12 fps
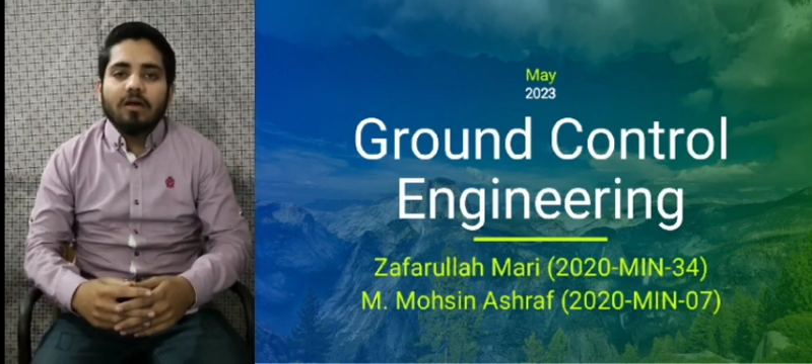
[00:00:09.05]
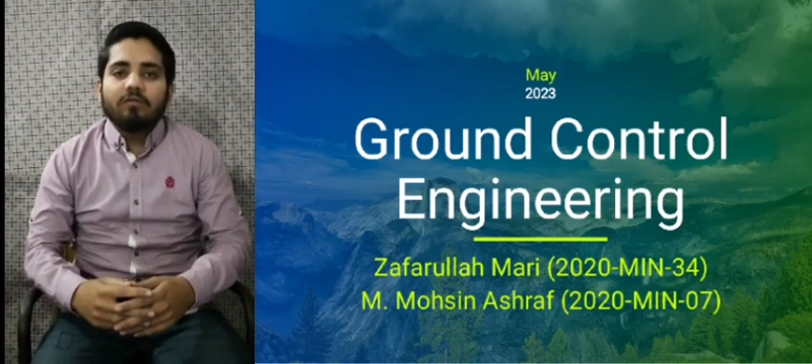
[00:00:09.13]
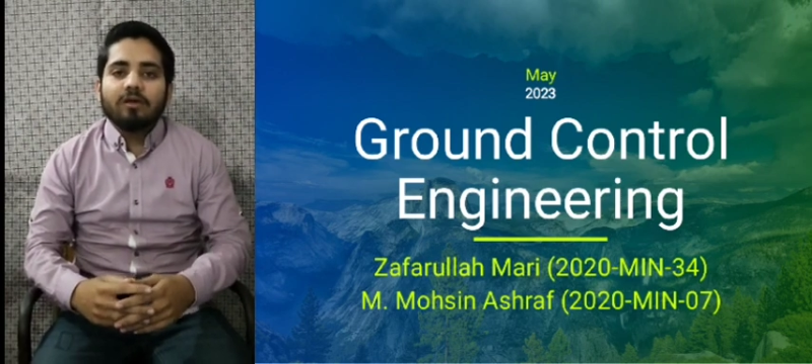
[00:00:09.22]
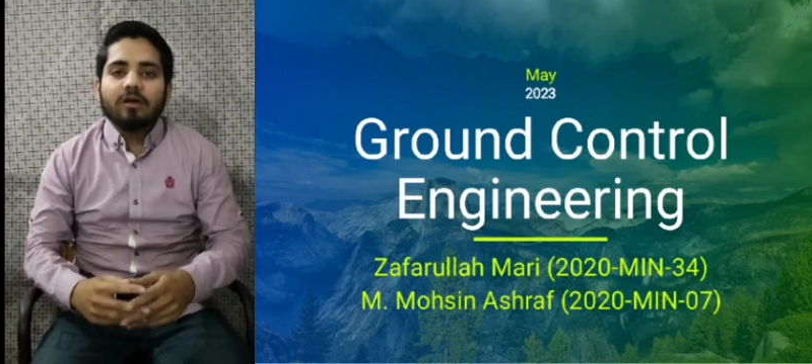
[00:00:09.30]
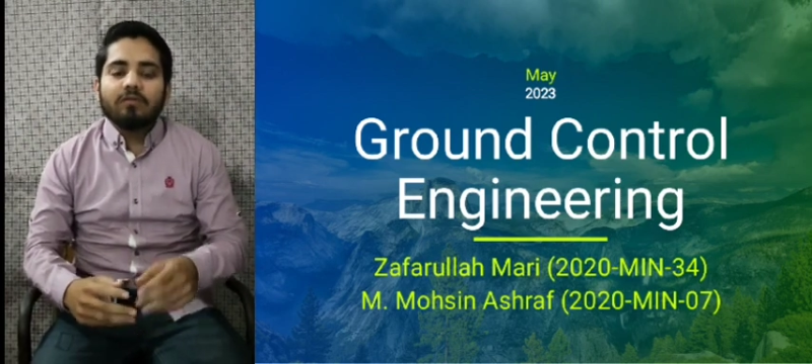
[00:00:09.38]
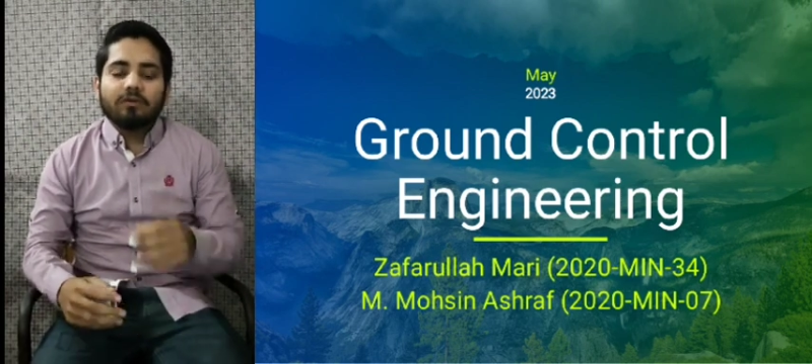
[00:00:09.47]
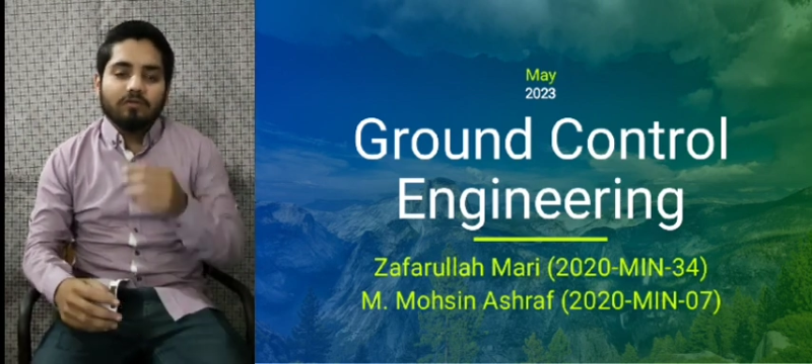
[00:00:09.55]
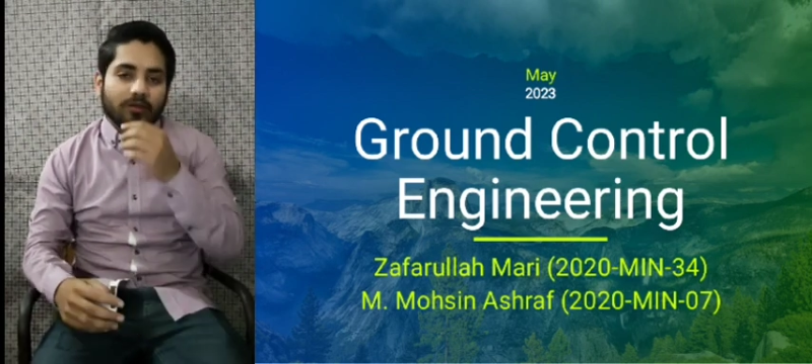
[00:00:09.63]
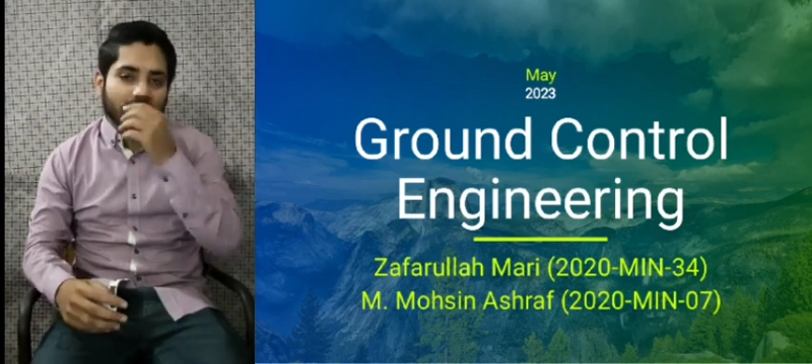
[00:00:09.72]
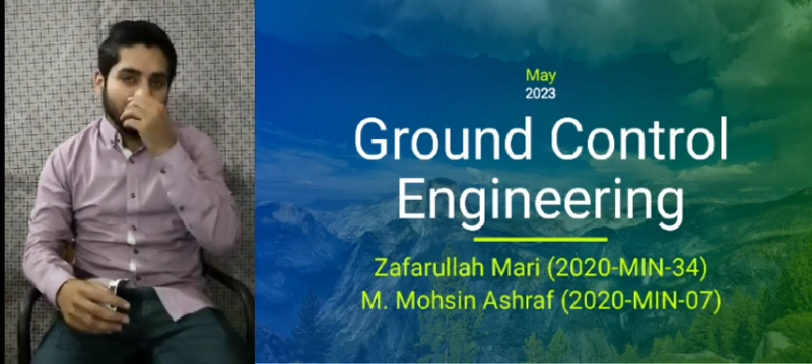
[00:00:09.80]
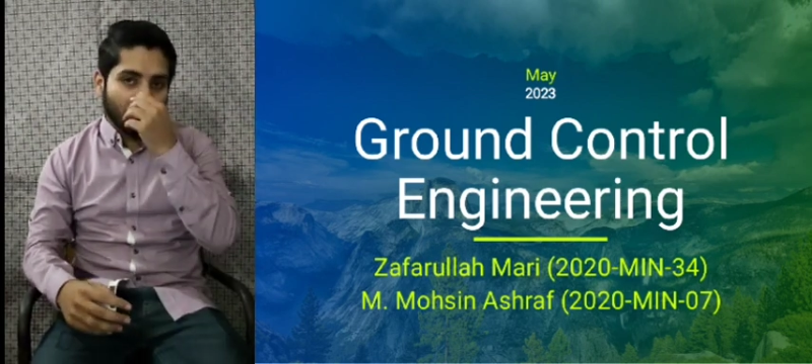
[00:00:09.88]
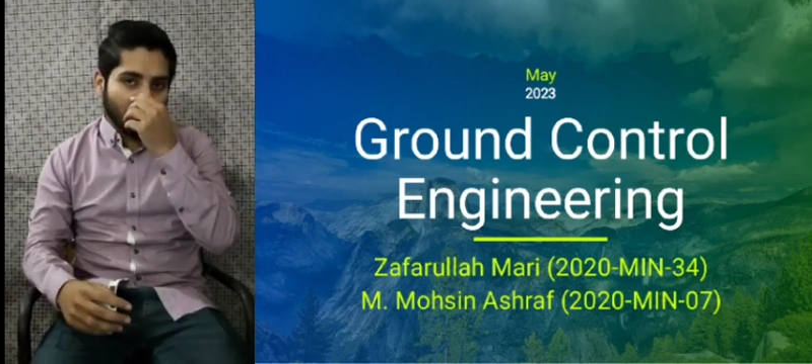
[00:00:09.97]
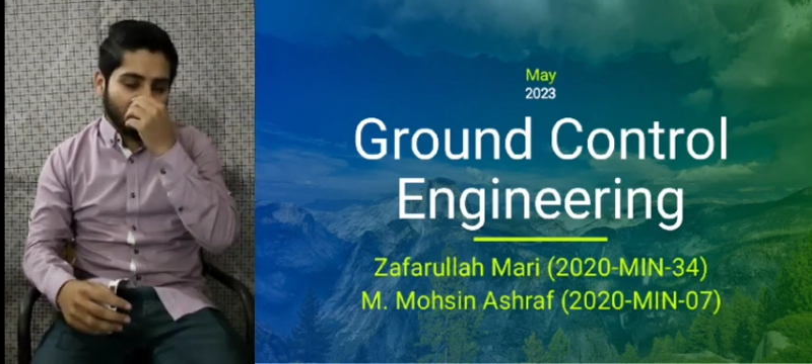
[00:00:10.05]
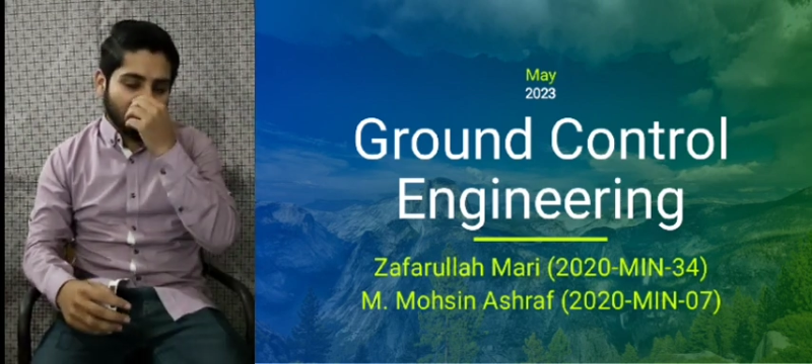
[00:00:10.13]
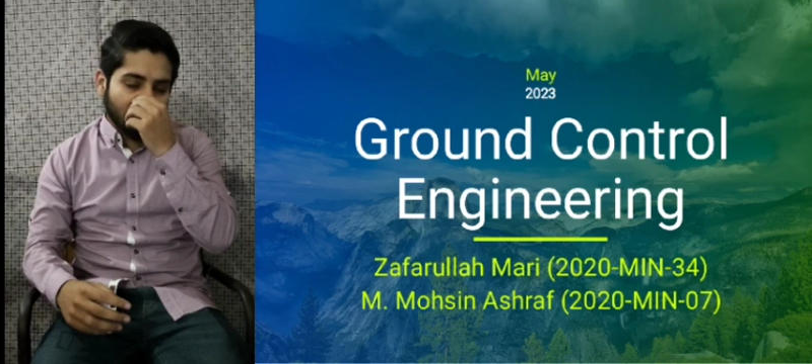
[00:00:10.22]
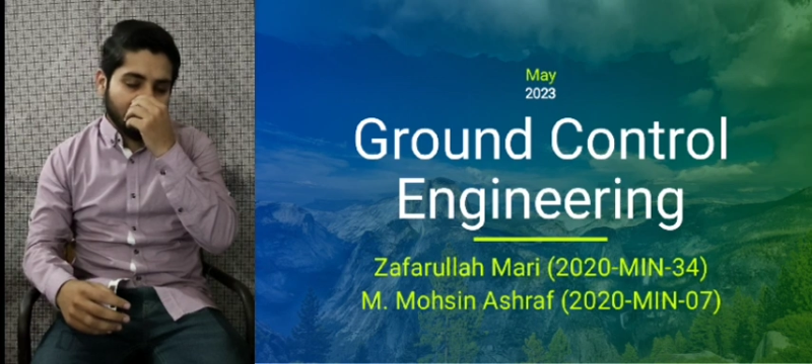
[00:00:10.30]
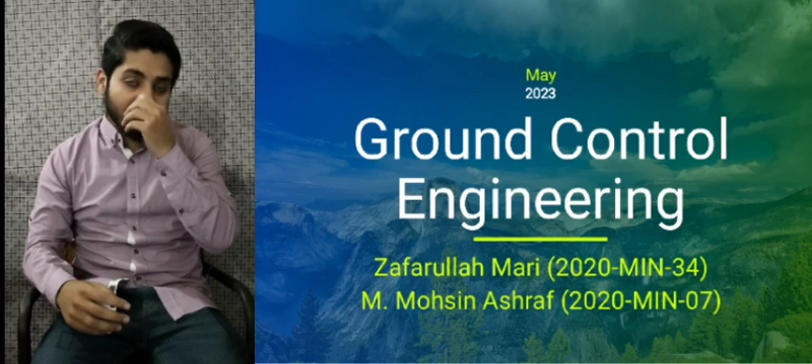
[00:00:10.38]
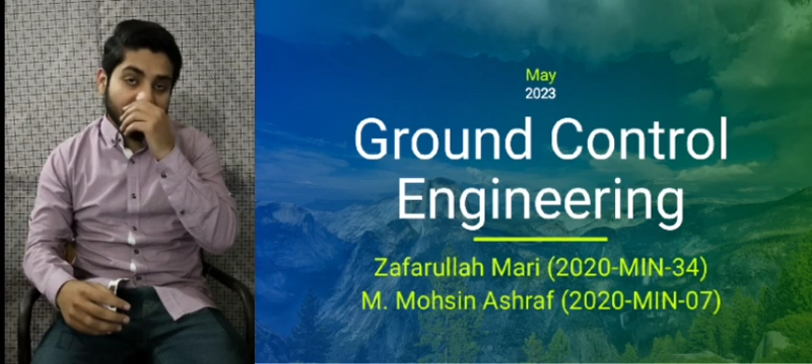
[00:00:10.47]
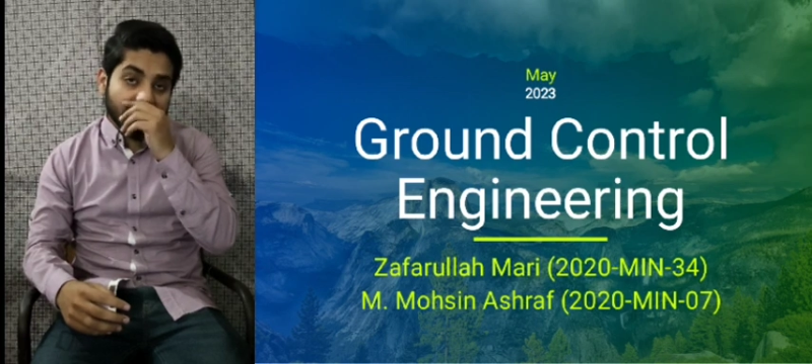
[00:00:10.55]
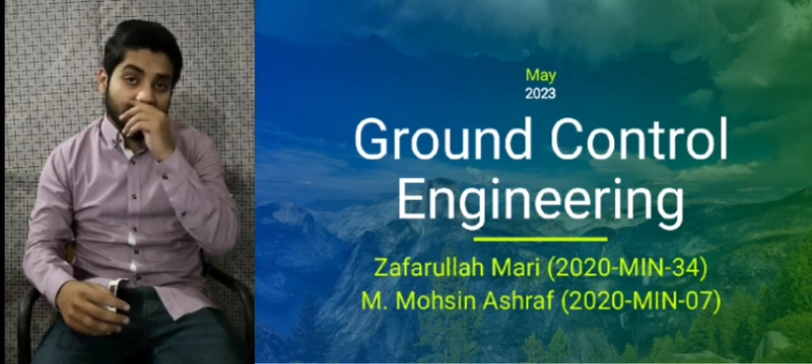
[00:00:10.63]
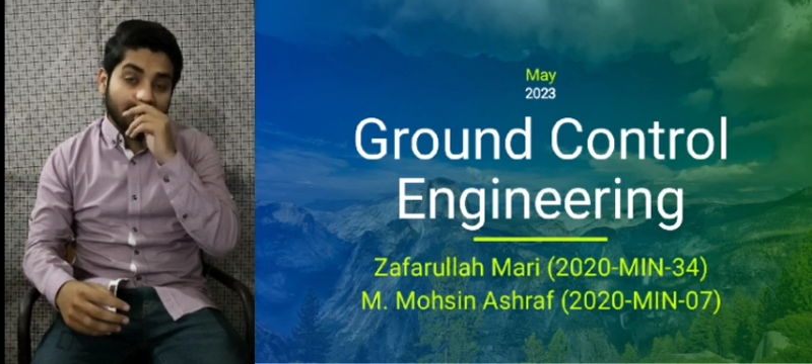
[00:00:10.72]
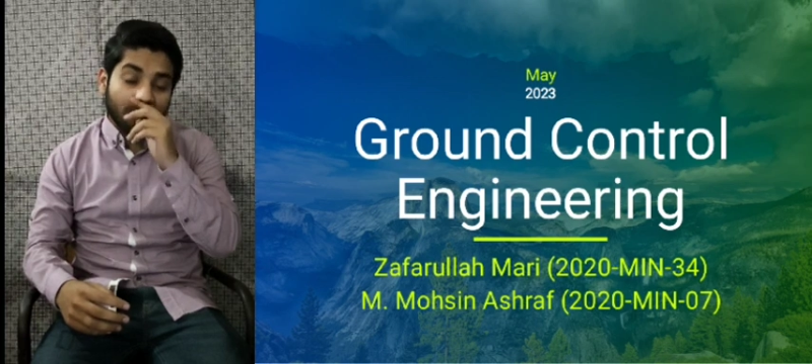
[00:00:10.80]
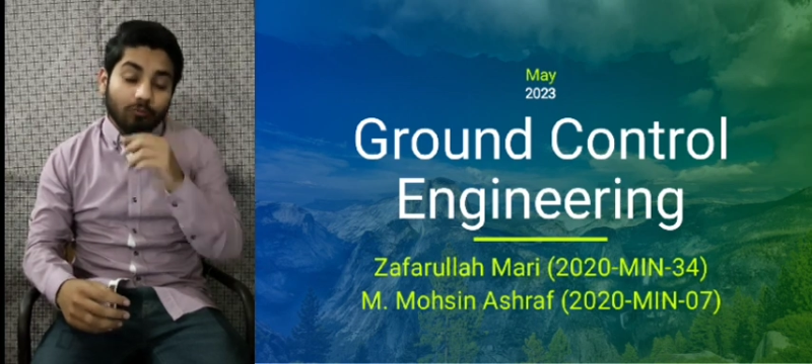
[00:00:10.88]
We have given a complex engineering